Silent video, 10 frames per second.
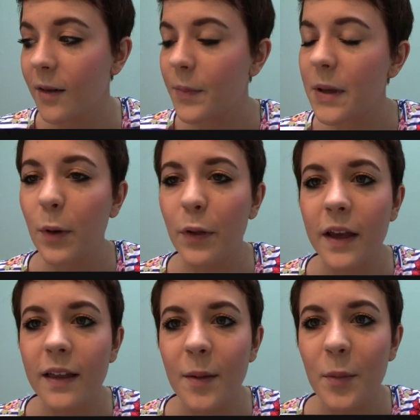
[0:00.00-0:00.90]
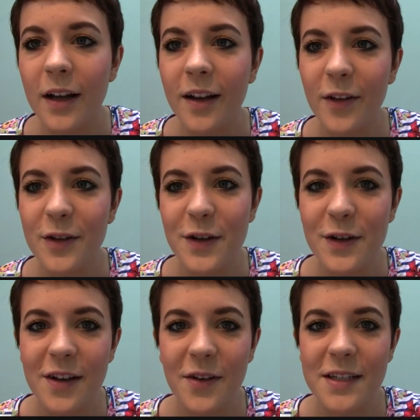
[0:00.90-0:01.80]
people think that bright colors are
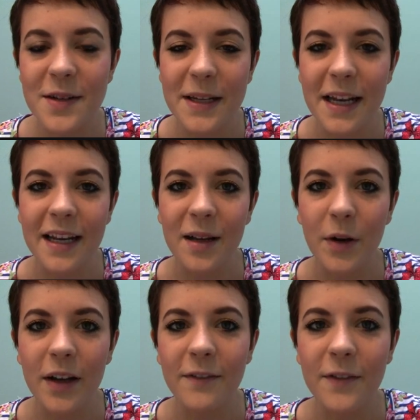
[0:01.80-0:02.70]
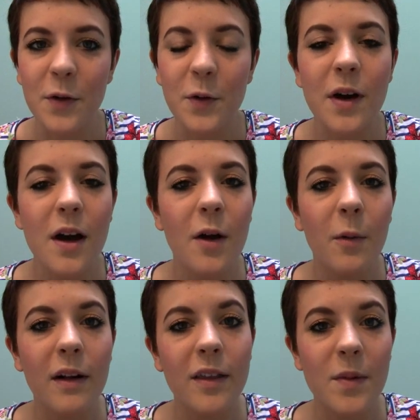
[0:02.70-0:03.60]
so intimidating, but if you
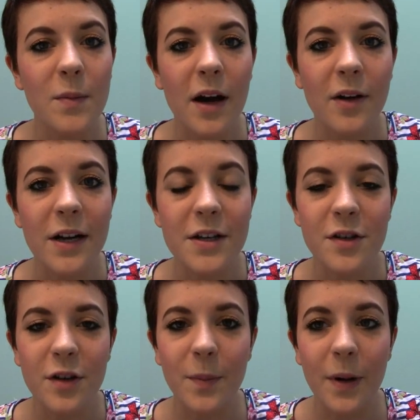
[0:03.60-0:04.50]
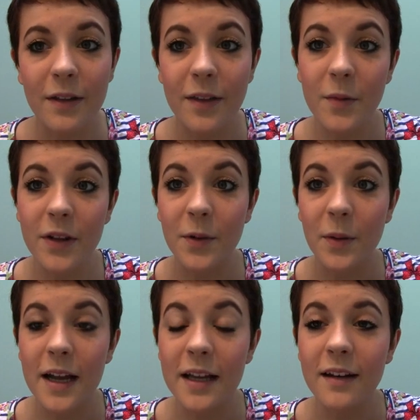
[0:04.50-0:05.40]
wear them in moderation or pair them with the
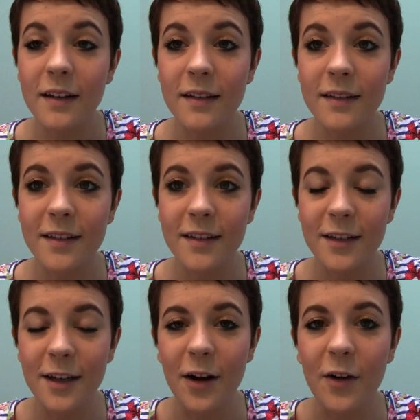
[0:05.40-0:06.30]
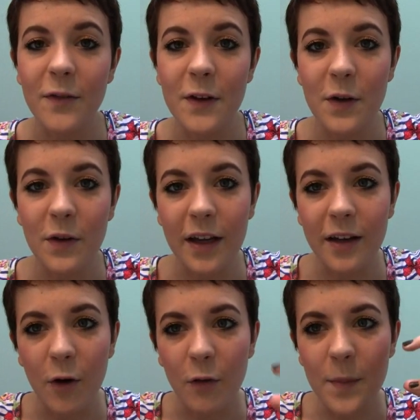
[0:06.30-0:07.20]
right, you know, if you don't
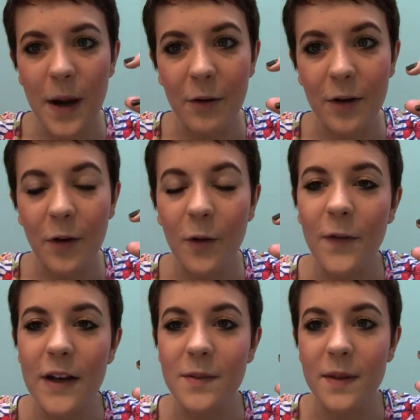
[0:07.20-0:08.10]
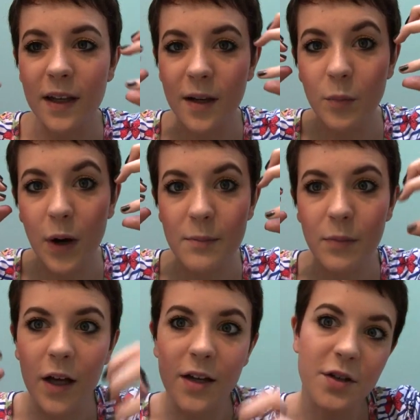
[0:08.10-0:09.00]
like overpower your whole face with like a bright
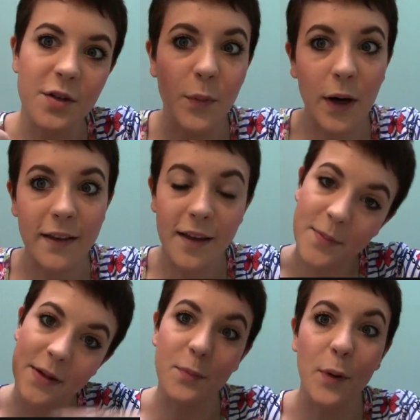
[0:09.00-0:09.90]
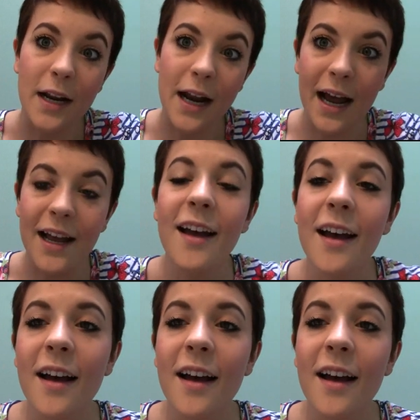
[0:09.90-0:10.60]
blush and a bright lip and a bright eye,